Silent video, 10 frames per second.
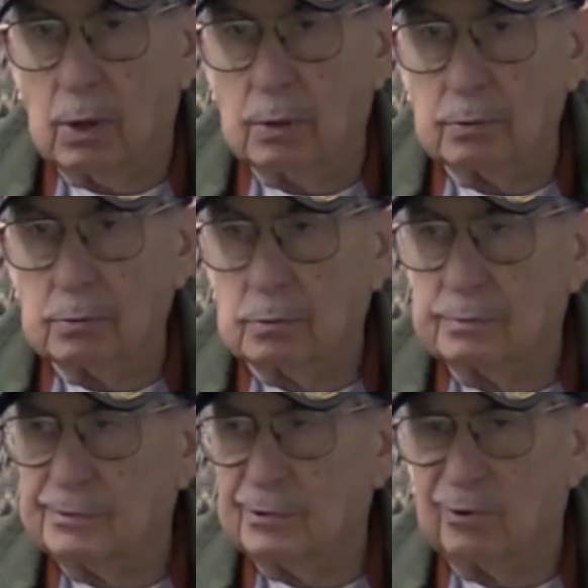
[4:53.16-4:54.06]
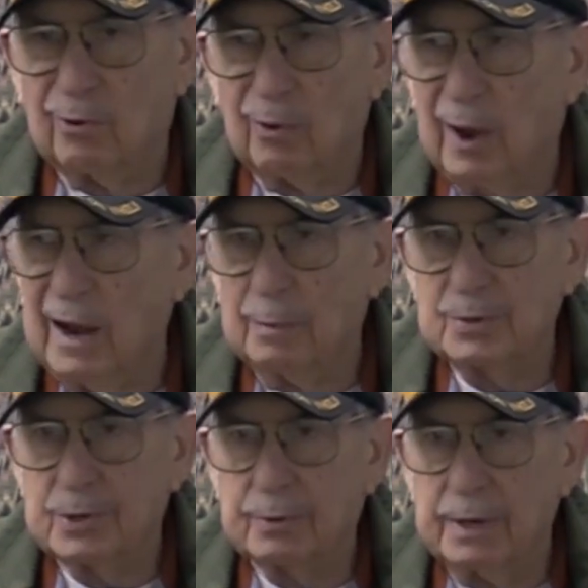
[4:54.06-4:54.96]
on
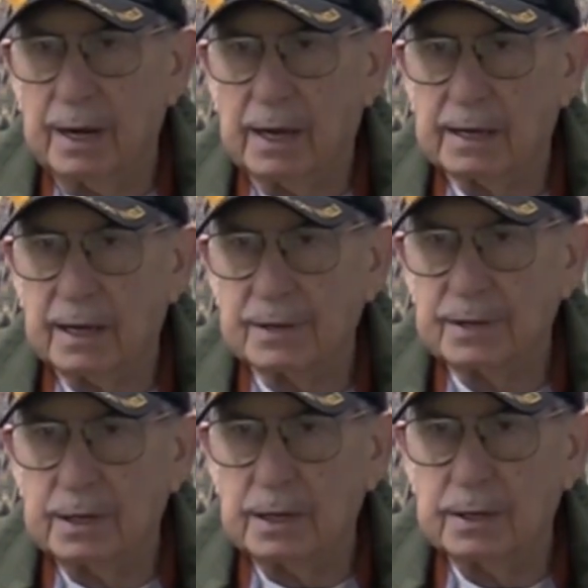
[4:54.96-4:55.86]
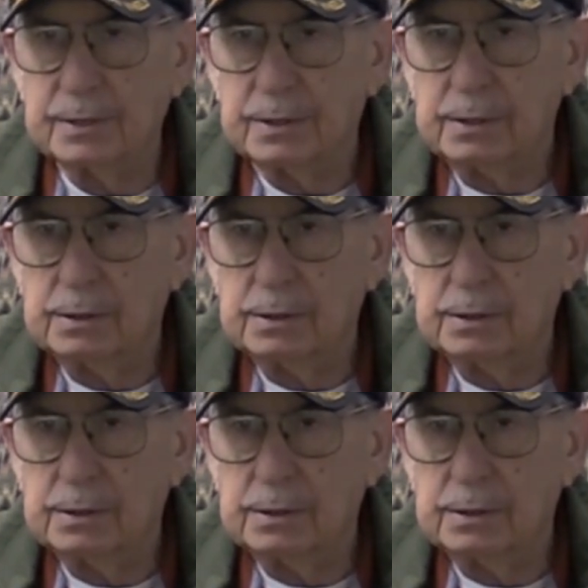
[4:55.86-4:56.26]
Graham Street, I guess it is.